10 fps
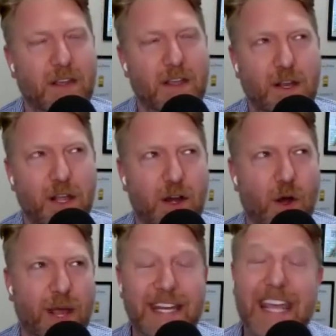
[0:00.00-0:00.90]
you
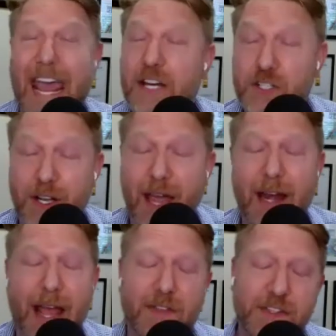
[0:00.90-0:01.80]
know engaging
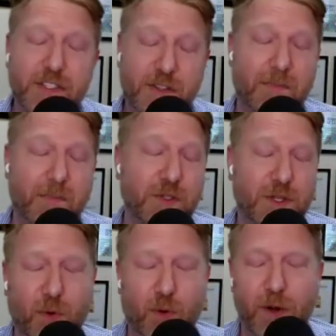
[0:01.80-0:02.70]
and, and this is the
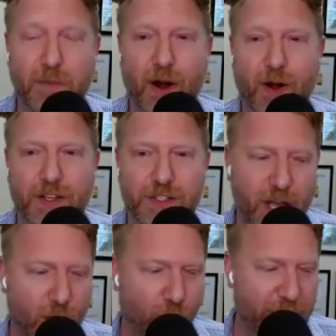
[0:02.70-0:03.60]
most important part is
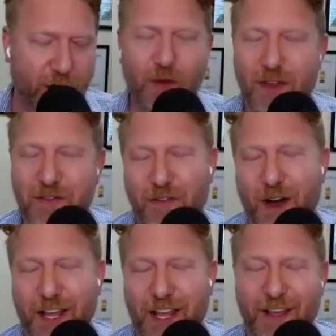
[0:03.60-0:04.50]
we know that
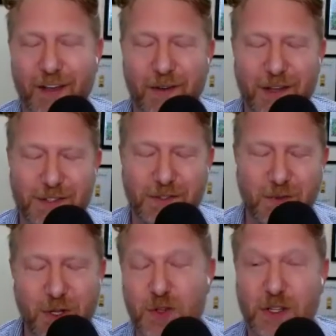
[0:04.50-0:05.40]
funny is
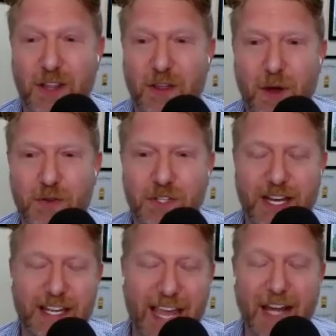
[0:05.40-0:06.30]
usually the most
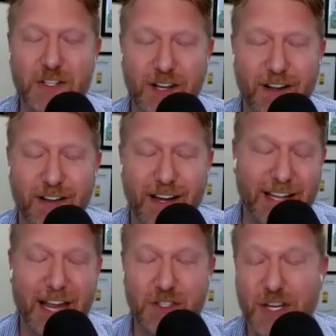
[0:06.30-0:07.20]
engaging
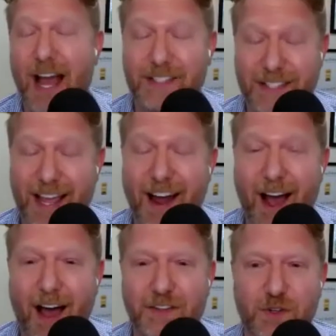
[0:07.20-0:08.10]
engaged content
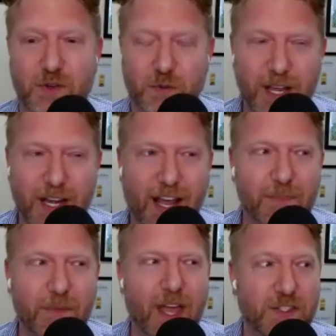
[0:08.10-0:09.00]
on social
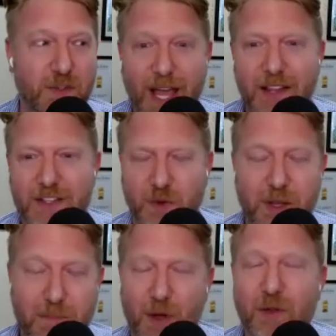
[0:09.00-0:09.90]
media so haley's
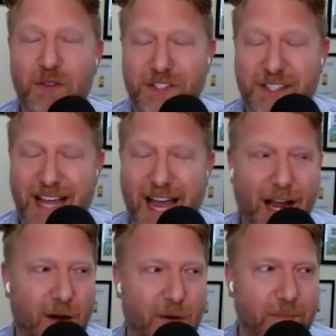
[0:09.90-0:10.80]
really built this
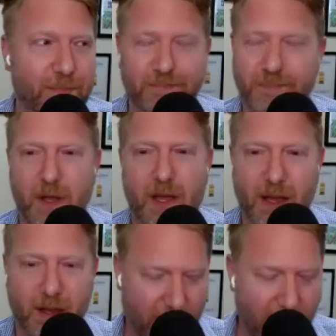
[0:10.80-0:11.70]
entire
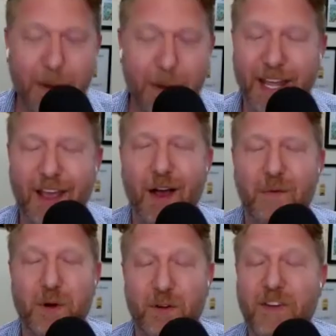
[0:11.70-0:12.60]
uh, company
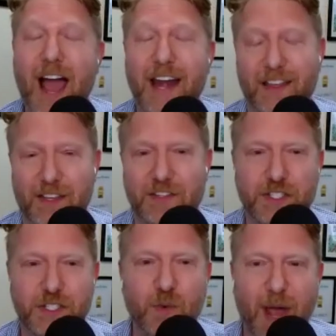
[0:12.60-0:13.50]
providing this
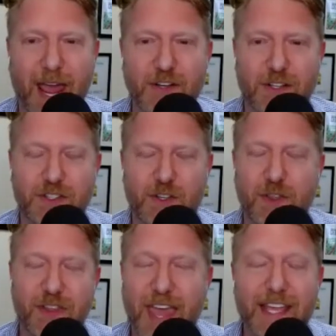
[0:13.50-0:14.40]
to agents so
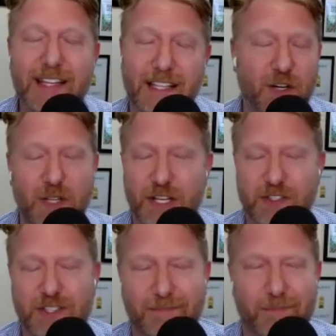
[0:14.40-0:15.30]
that they can literally
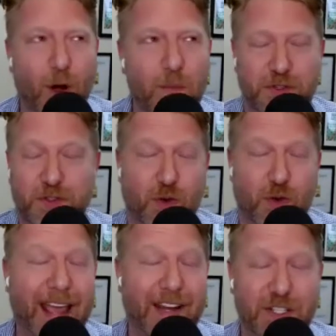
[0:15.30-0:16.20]
just almost
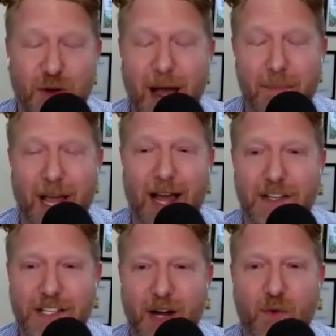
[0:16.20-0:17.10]
drag and drop
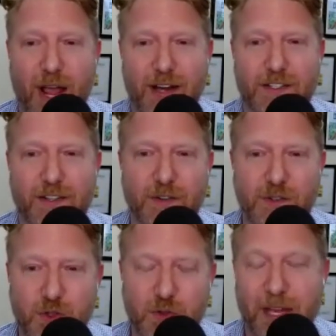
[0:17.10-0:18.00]
content right into their
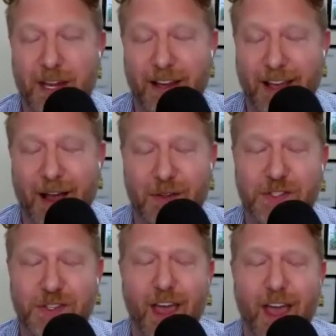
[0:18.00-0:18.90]
social media
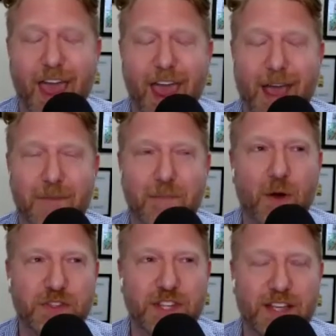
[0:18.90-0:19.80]
accounts and
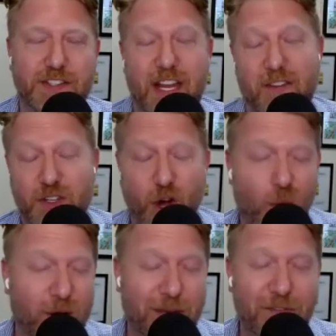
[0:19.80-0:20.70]
post things. And if you don't
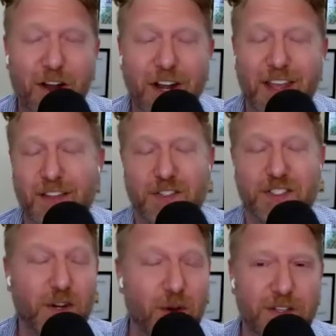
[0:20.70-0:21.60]
want to be funny, there's
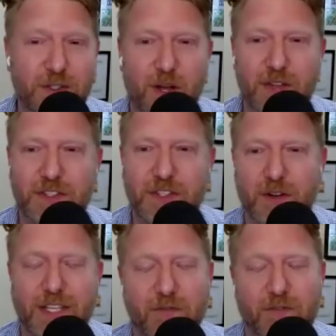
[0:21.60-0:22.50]
serious ones,
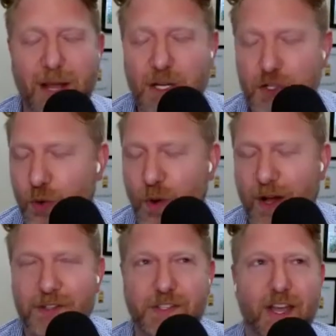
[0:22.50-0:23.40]
there's informational
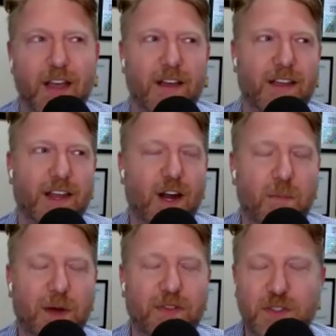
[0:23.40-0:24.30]
ones, you know,
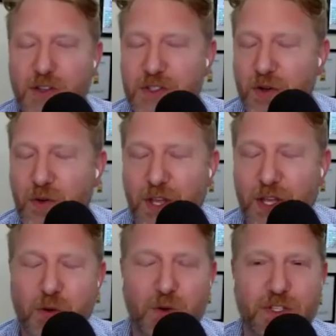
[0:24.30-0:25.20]
but there's also the
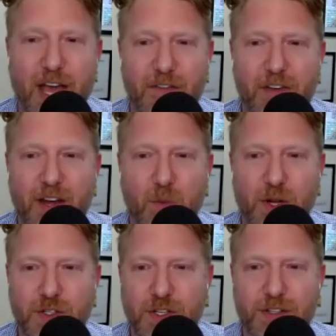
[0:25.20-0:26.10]
humor side of it,
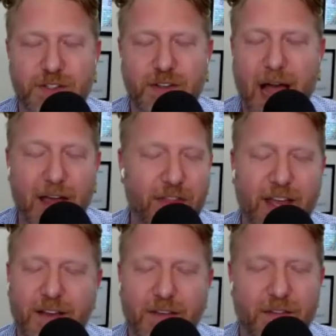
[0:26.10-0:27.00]
which is, I
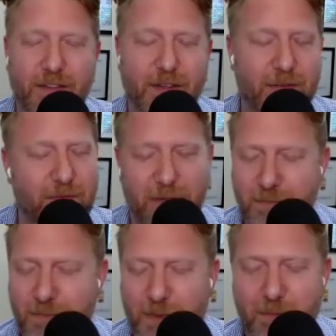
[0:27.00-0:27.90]
think, the the
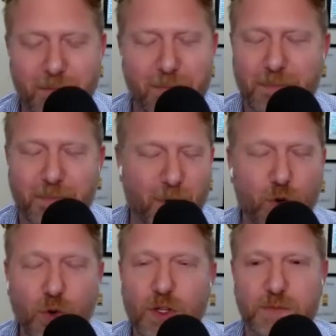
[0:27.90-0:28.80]
the
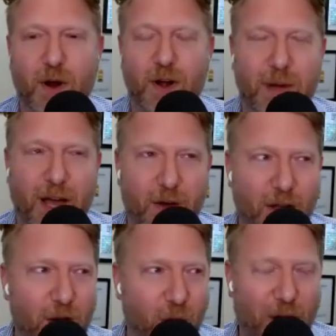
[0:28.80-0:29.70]
coolest part about
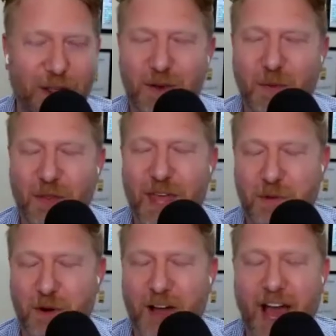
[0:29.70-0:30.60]
what you what they
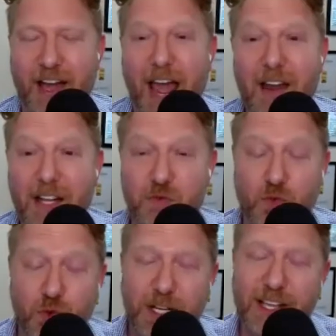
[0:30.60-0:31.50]
provide and it's
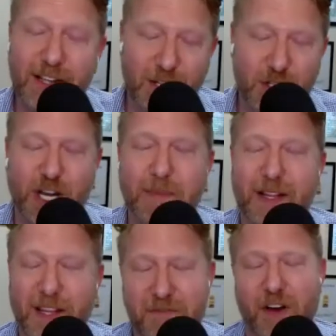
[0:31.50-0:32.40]
really
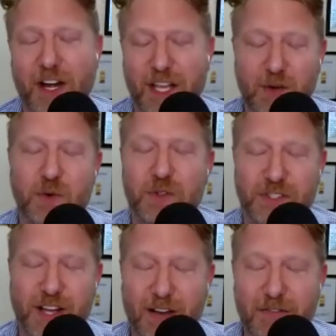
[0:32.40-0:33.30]
legitimately funny cool
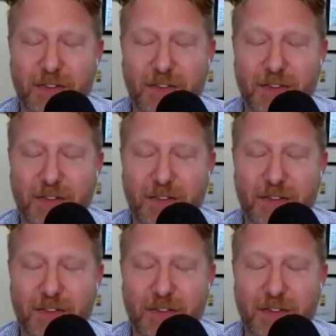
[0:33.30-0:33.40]
stuff